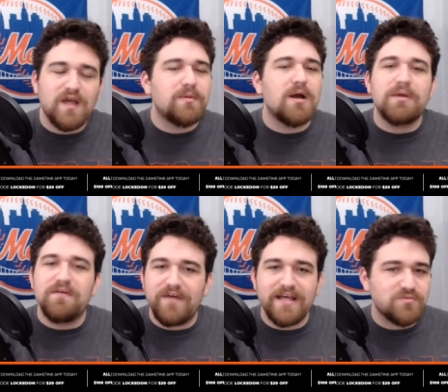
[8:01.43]
upcoming
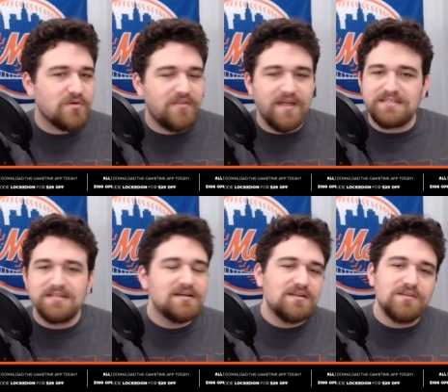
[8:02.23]
events, whether that's
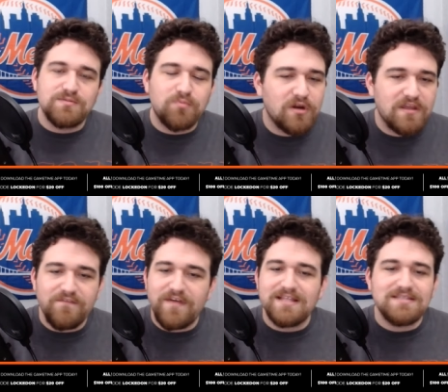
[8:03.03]
the sporting
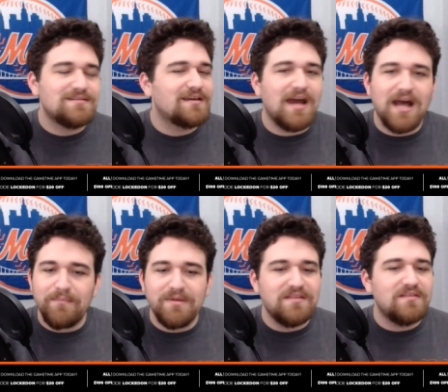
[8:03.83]
events, the
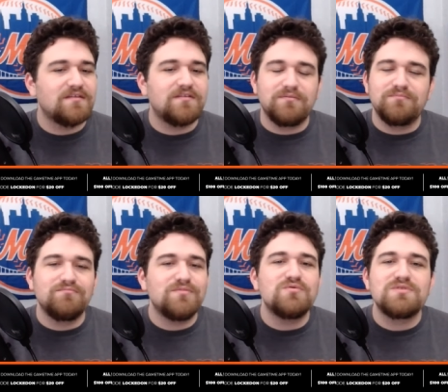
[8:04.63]
comedy, the
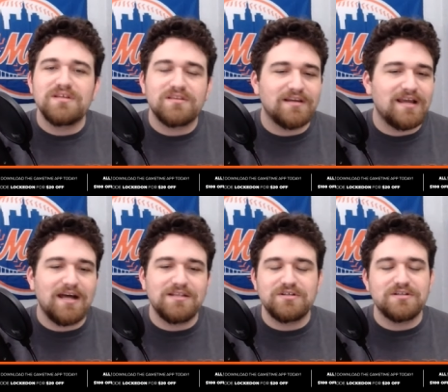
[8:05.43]
music, the
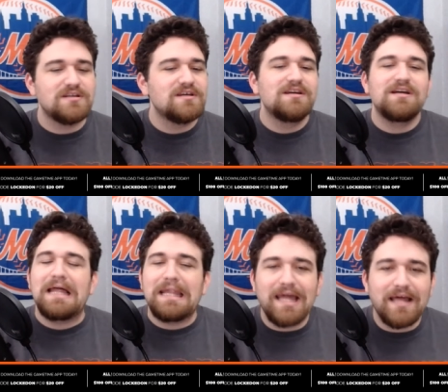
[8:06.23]
concerts,
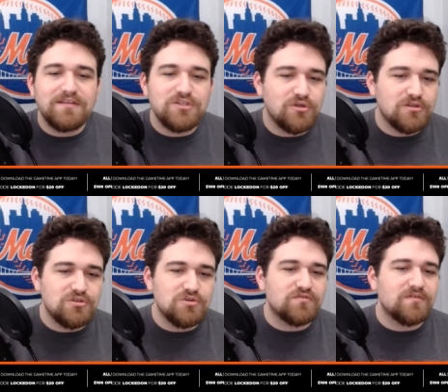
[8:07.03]
a lot that you can
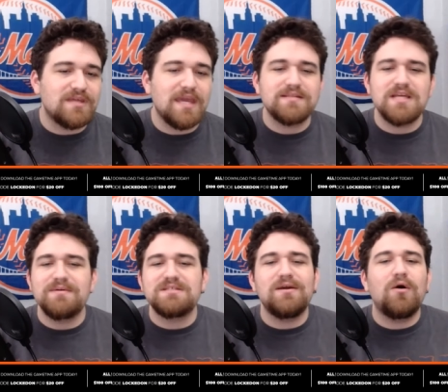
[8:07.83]
choose from. Game Time
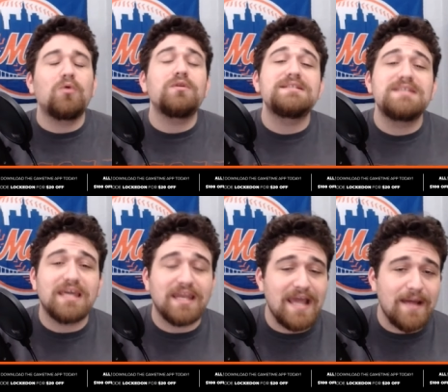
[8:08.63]
is the only
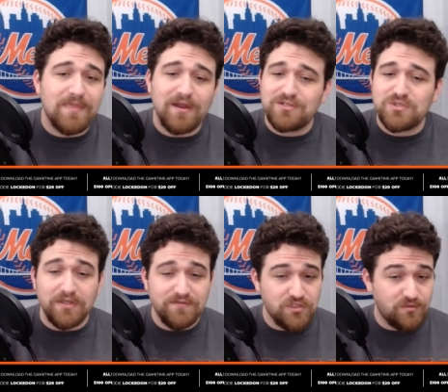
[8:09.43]
ticketing app that also
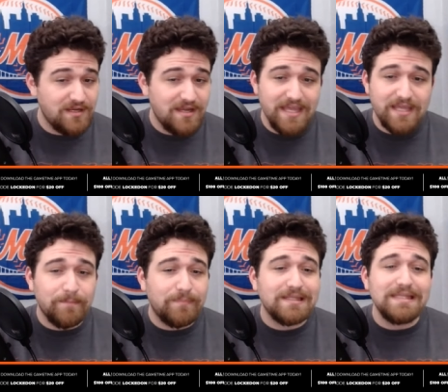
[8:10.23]
gives you a
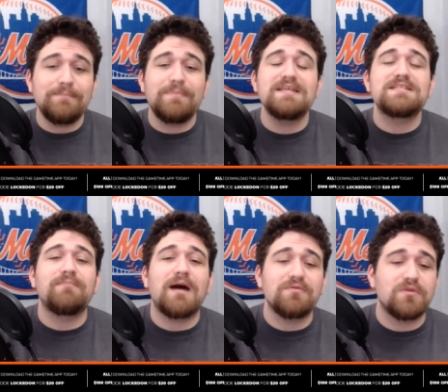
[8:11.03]
complete peace of
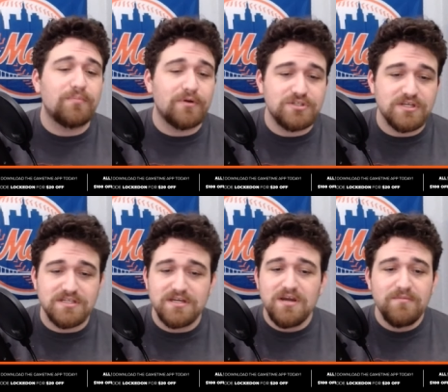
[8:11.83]
mind with your purchase.
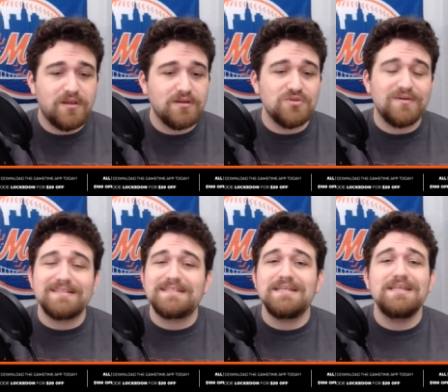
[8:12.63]
Because you can
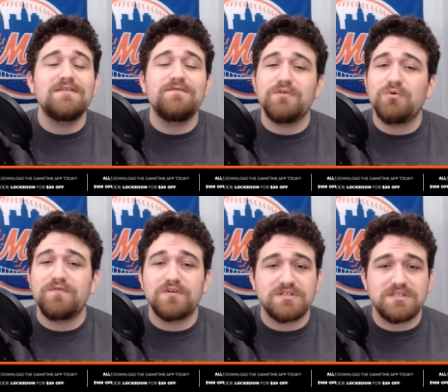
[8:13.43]
see the view of
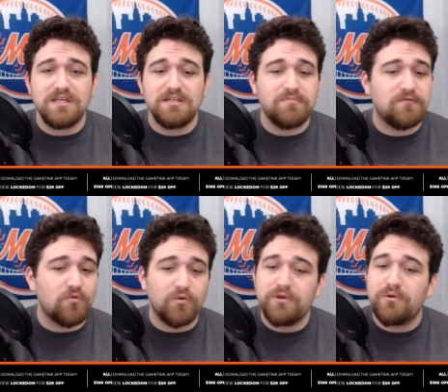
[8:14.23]
your seat
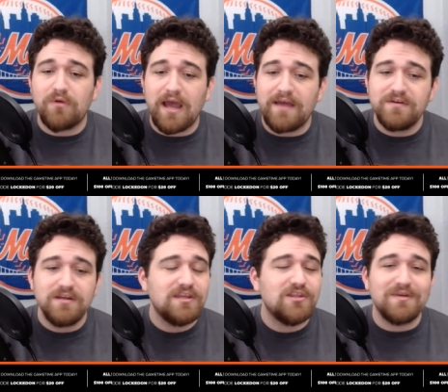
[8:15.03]
before you arrive,
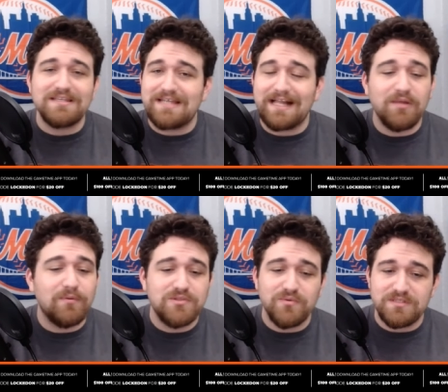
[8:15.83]
you know exactly
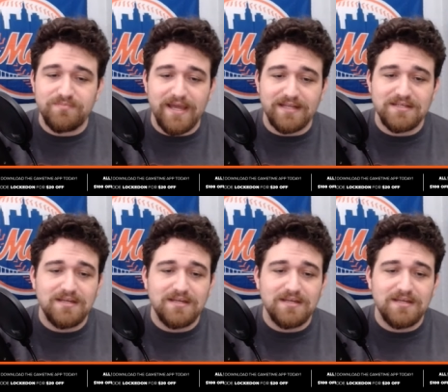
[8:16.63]
what to expect.